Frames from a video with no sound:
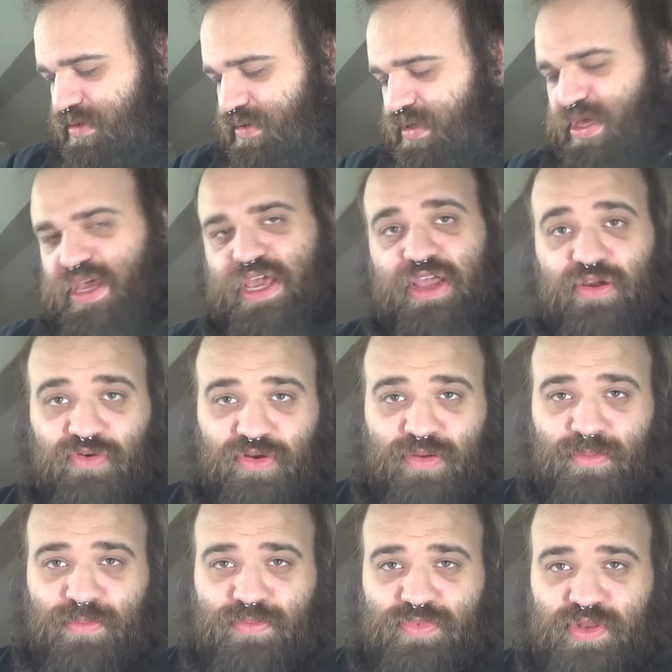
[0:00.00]
The
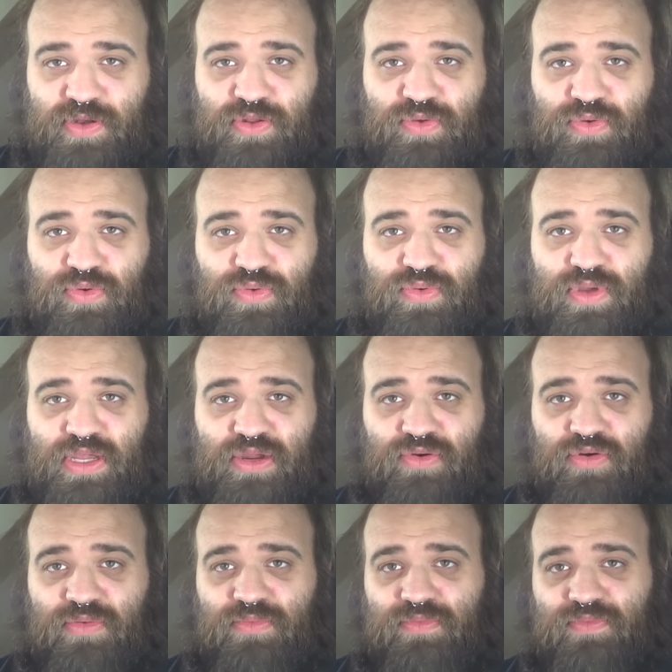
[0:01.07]
Ingram, the new
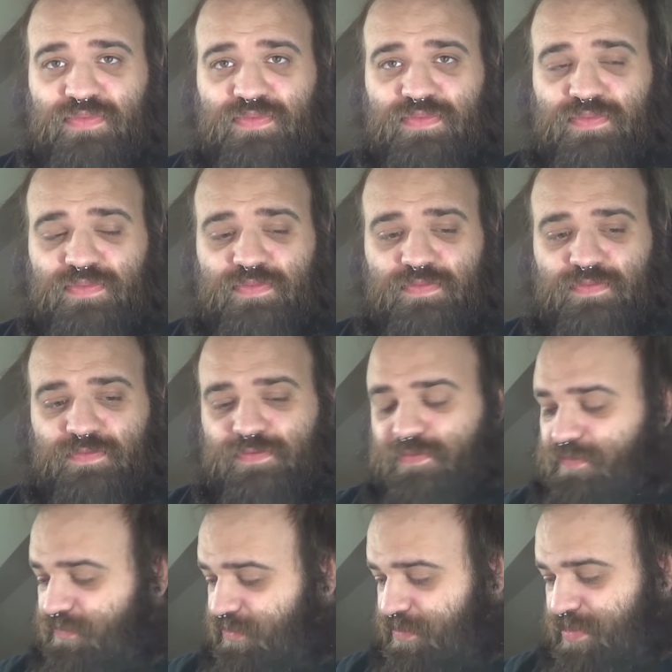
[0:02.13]
Ingram
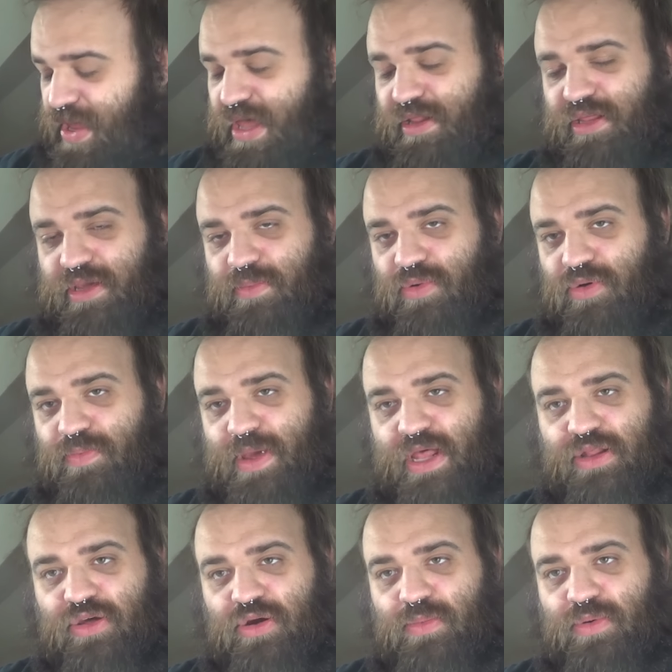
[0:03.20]
from Pat
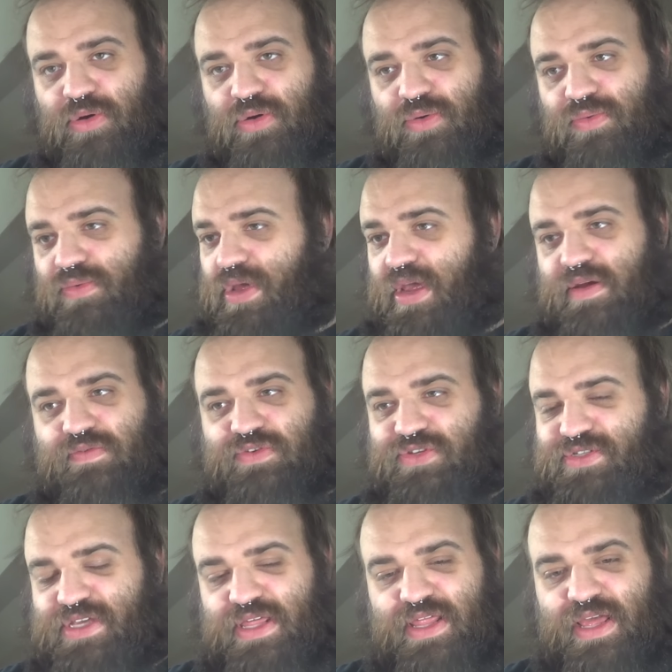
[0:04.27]
Larber, however you
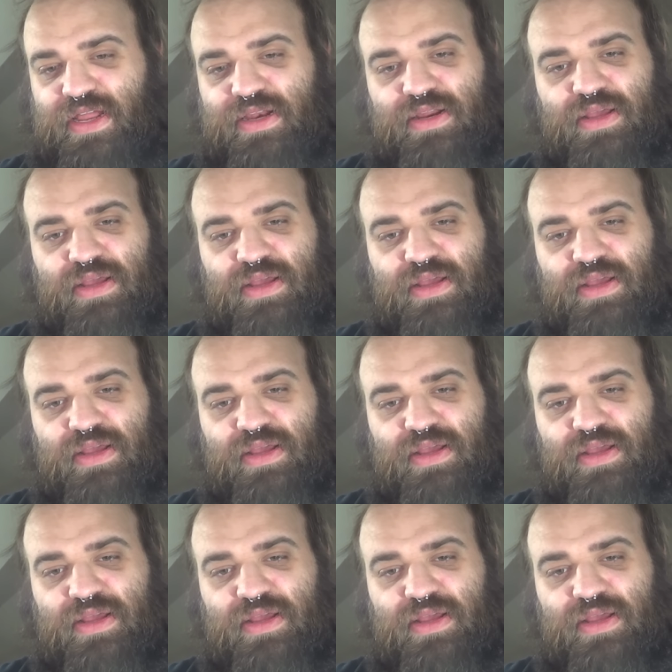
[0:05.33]
say that.